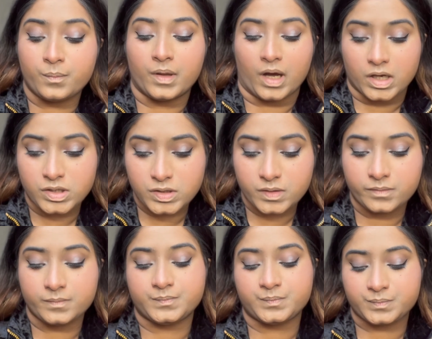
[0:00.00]
blush,
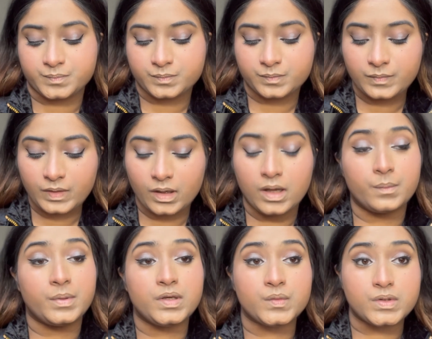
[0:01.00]
I'll be
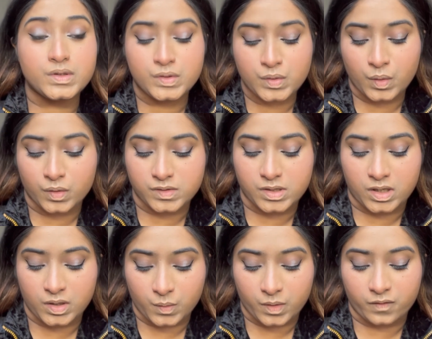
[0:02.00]
using 2
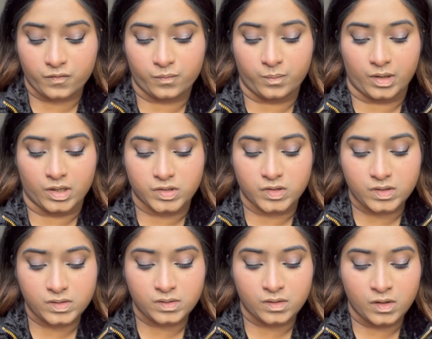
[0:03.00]
consecutive
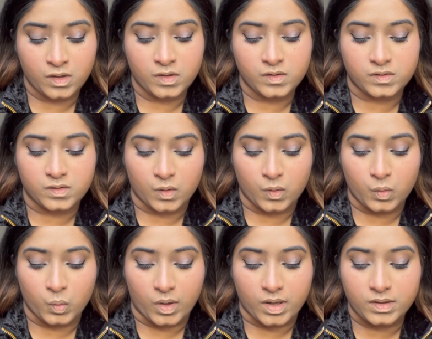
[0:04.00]
blushes. So
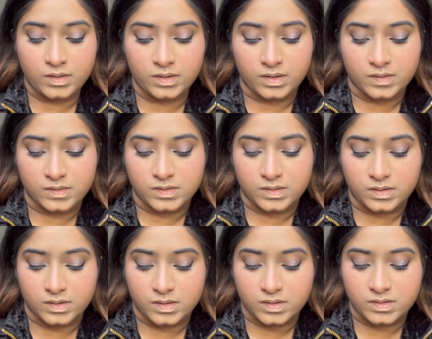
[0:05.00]
one is
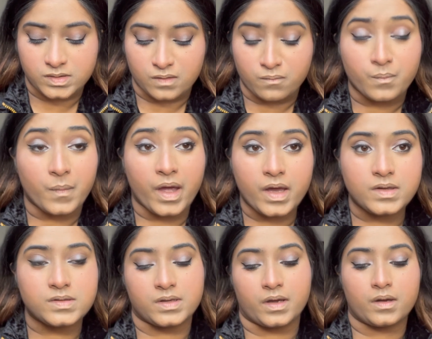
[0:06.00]
this
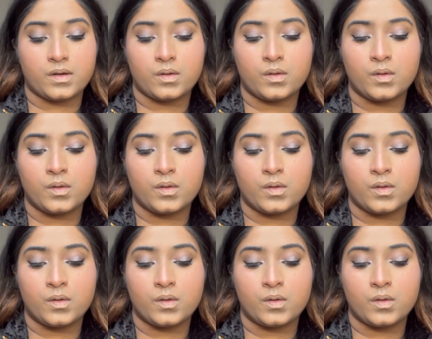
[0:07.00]
amazing